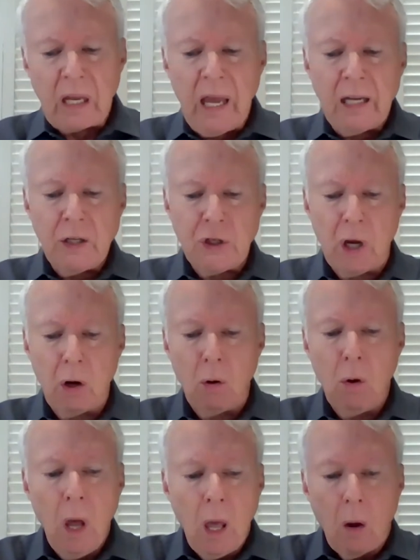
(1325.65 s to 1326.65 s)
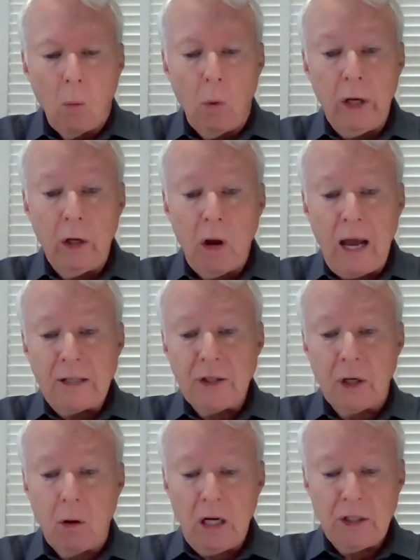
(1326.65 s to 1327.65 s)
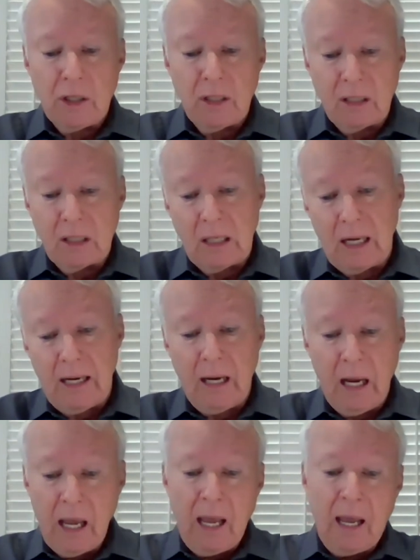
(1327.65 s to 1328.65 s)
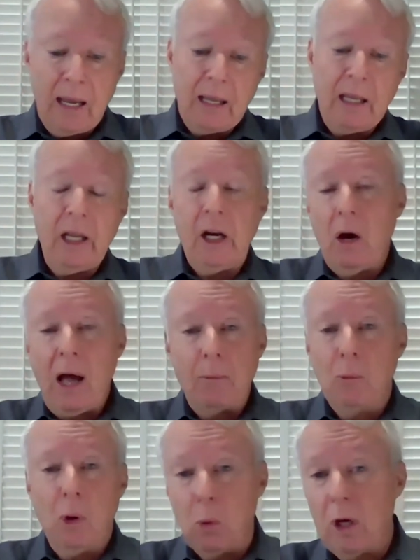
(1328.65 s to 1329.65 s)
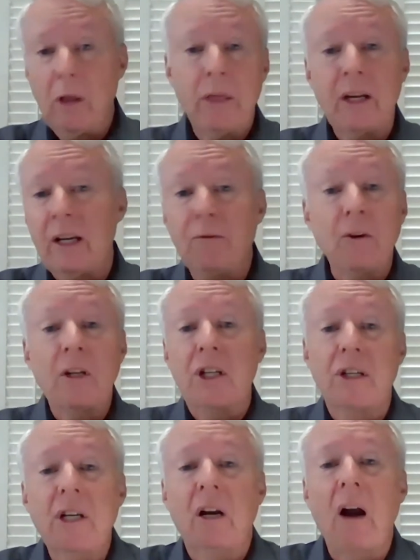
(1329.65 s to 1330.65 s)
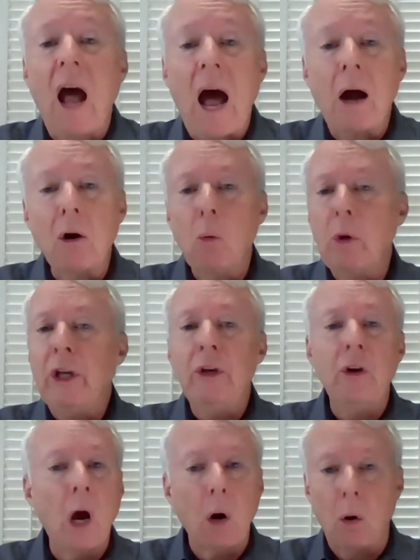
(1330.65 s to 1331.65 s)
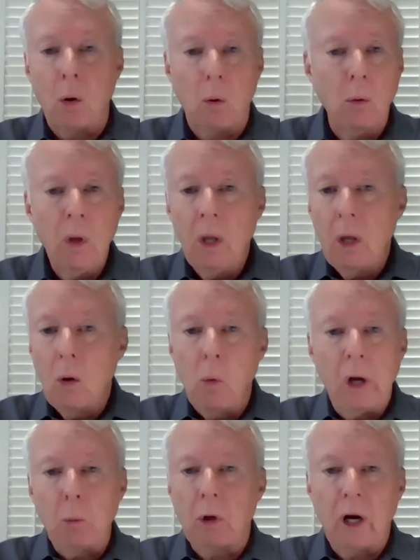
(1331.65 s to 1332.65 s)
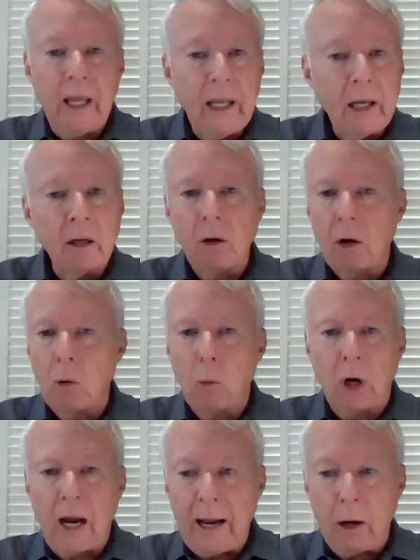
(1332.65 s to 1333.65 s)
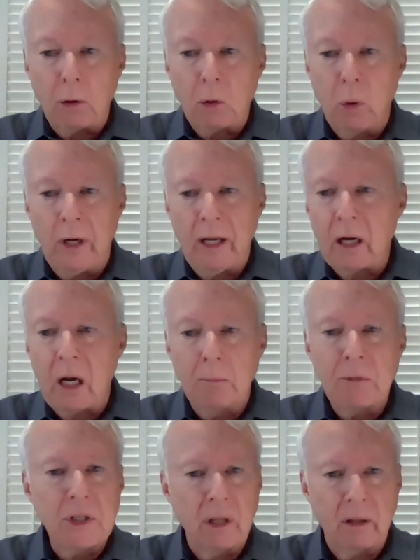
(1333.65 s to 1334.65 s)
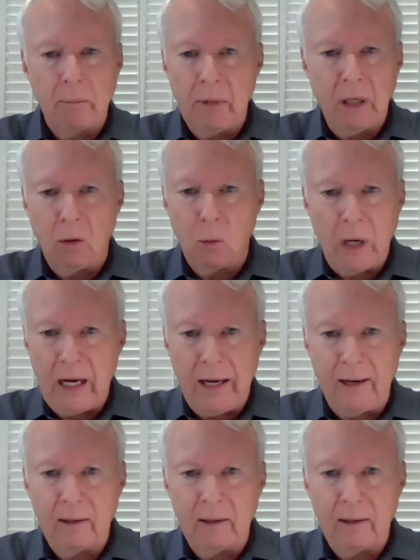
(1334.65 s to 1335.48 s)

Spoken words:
And so when you ask the question, it's like, you know, what are the differences here? How do we know when we're in or we're out when it comes to the middle way?